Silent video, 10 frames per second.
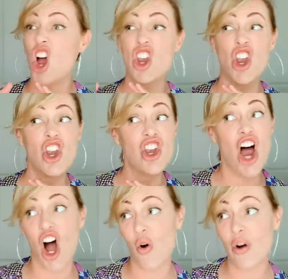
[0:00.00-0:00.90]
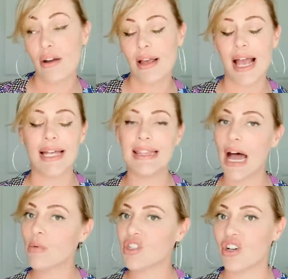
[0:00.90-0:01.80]
No. And
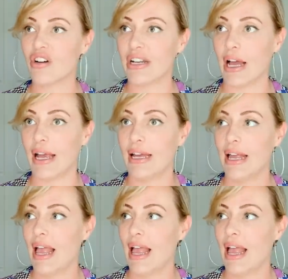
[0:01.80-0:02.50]
that was her and I.